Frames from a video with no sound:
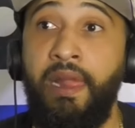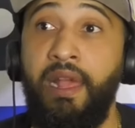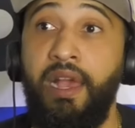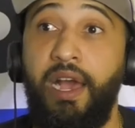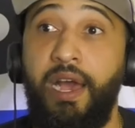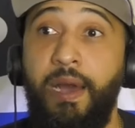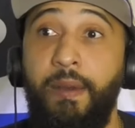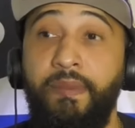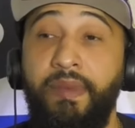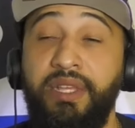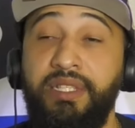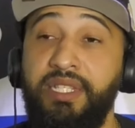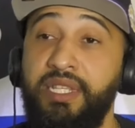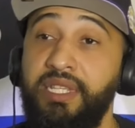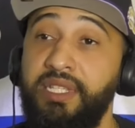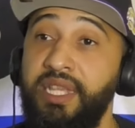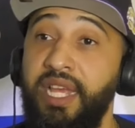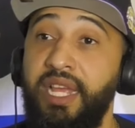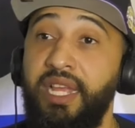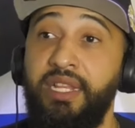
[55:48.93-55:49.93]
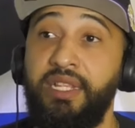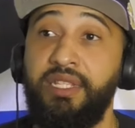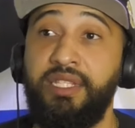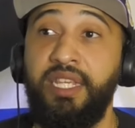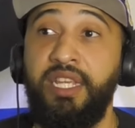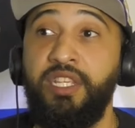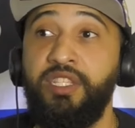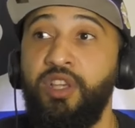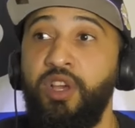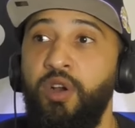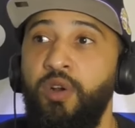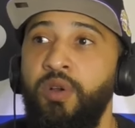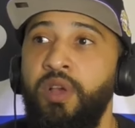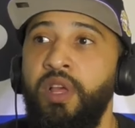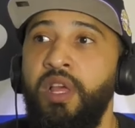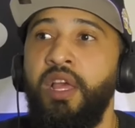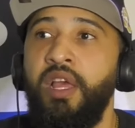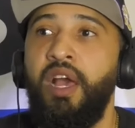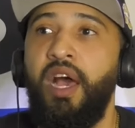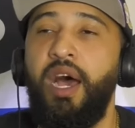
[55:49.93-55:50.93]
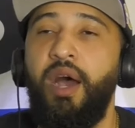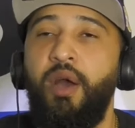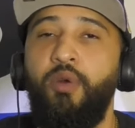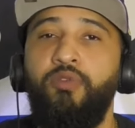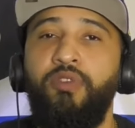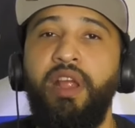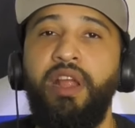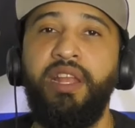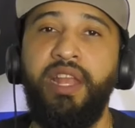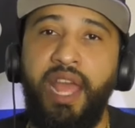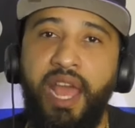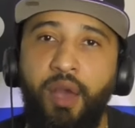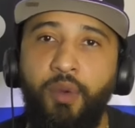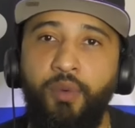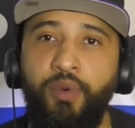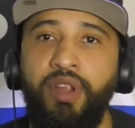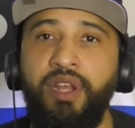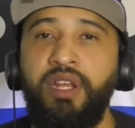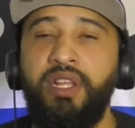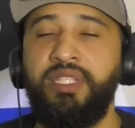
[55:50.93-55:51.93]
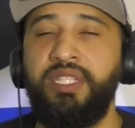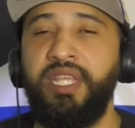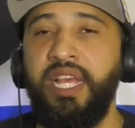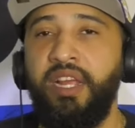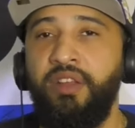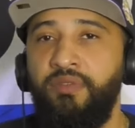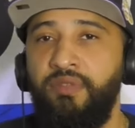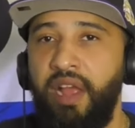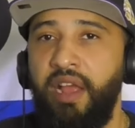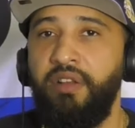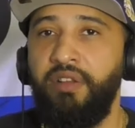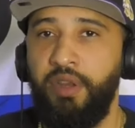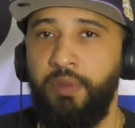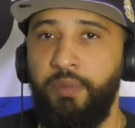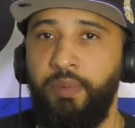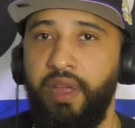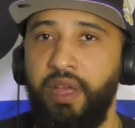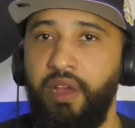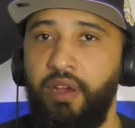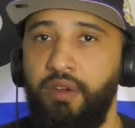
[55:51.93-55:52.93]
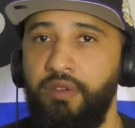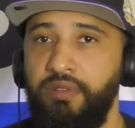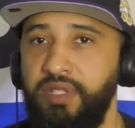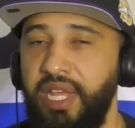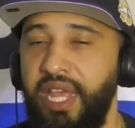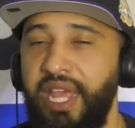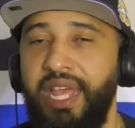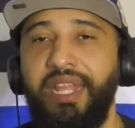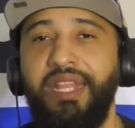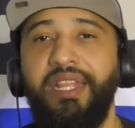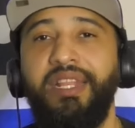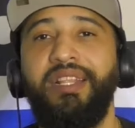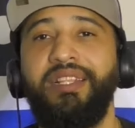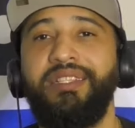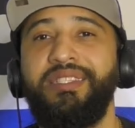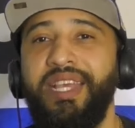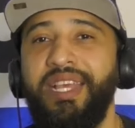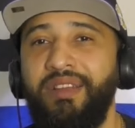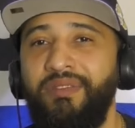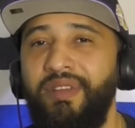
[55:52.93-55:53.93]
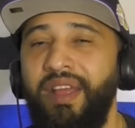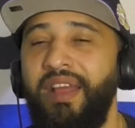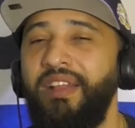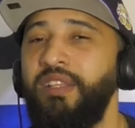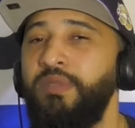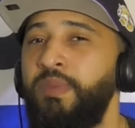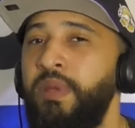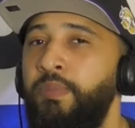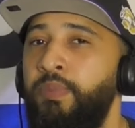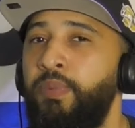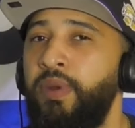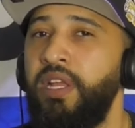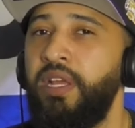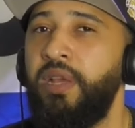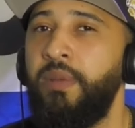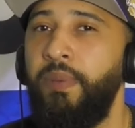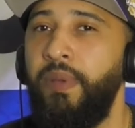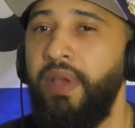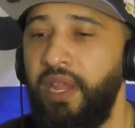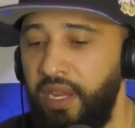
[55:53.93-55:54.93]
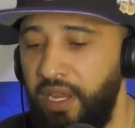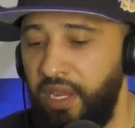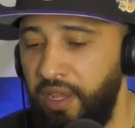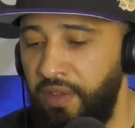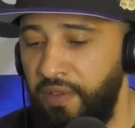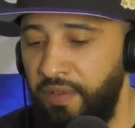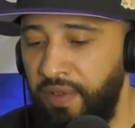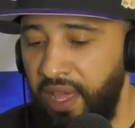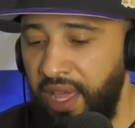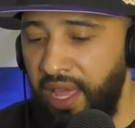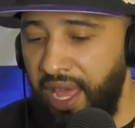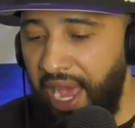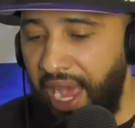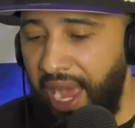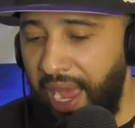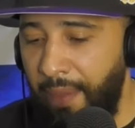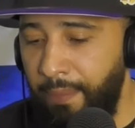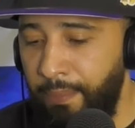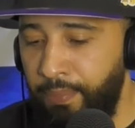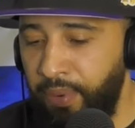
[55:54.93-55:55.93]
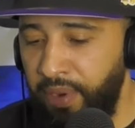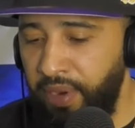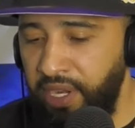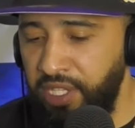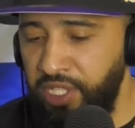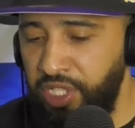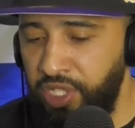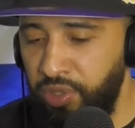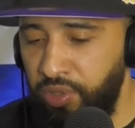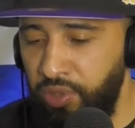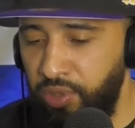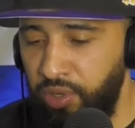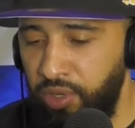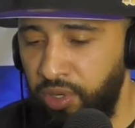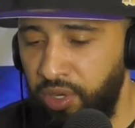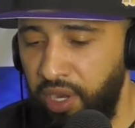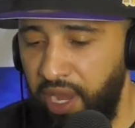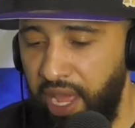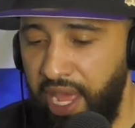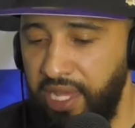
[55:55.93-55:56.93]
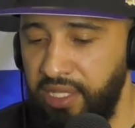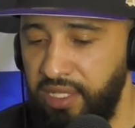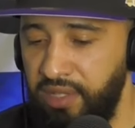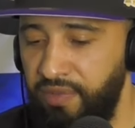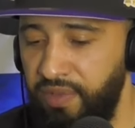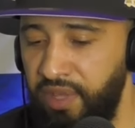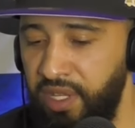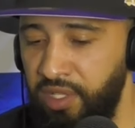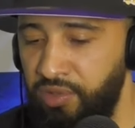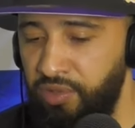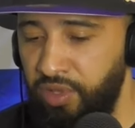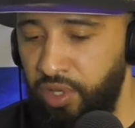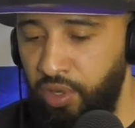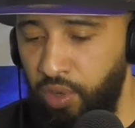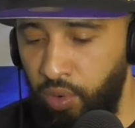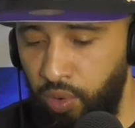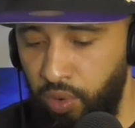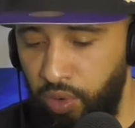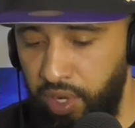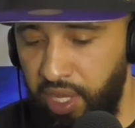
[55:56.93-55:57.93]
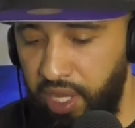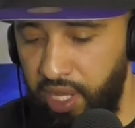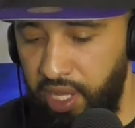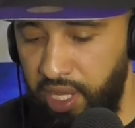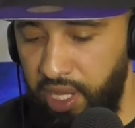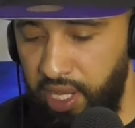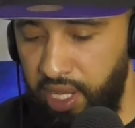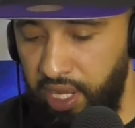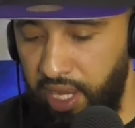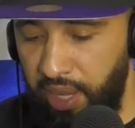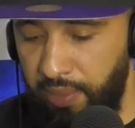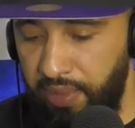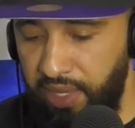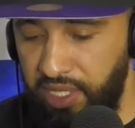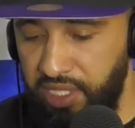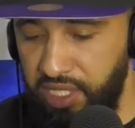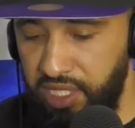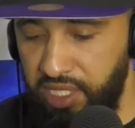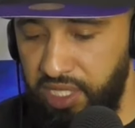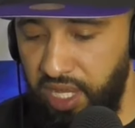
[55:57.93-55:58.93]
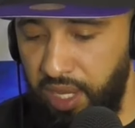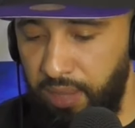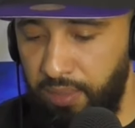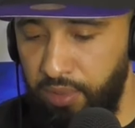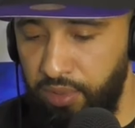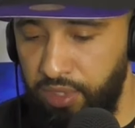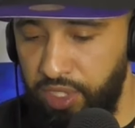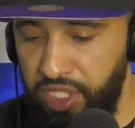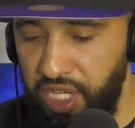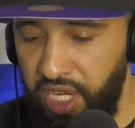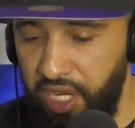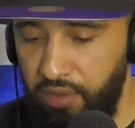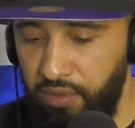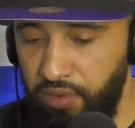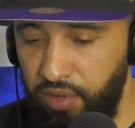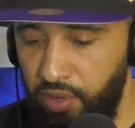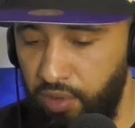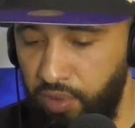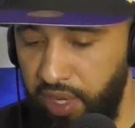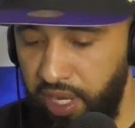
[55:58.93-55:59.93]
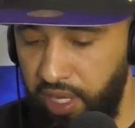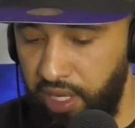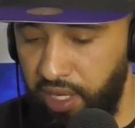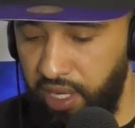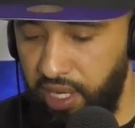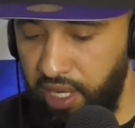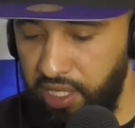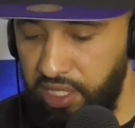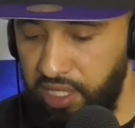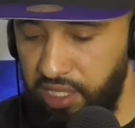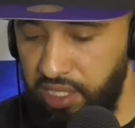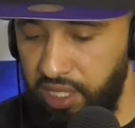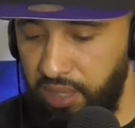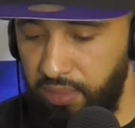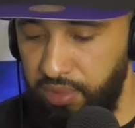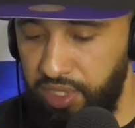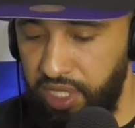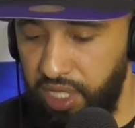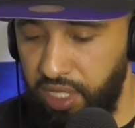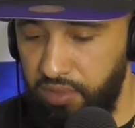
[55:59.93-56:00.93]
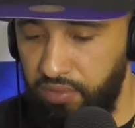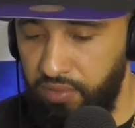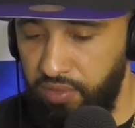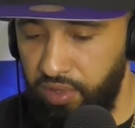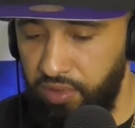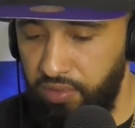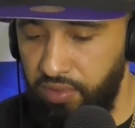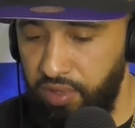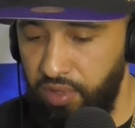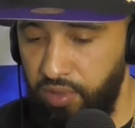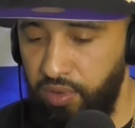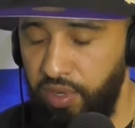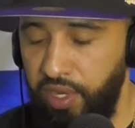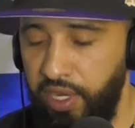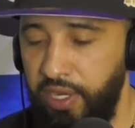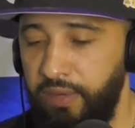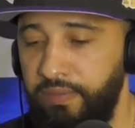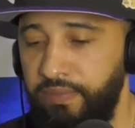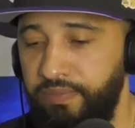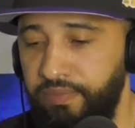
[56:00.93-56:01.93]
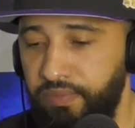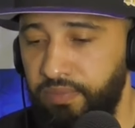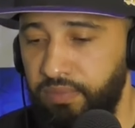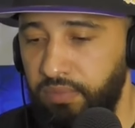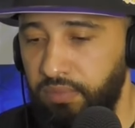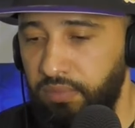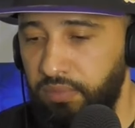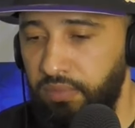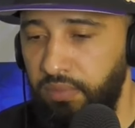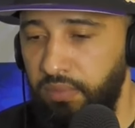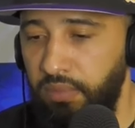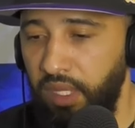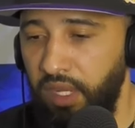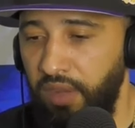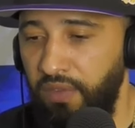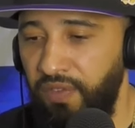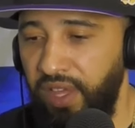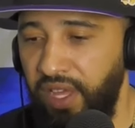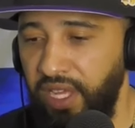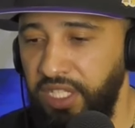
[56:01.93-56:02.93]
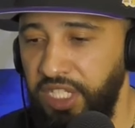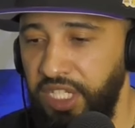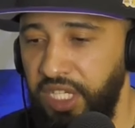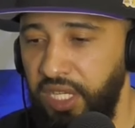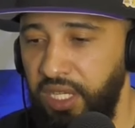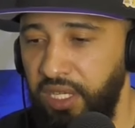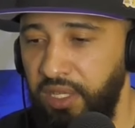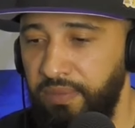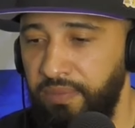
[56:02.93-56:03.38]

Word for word: Um, it's exciting to see. So uh right now we're in the second round of the playoffs, and second round has been pretty competitive. I'm pretty sure as of this recording, let me just double check real quick. Can I just double check real real quick? Fact check.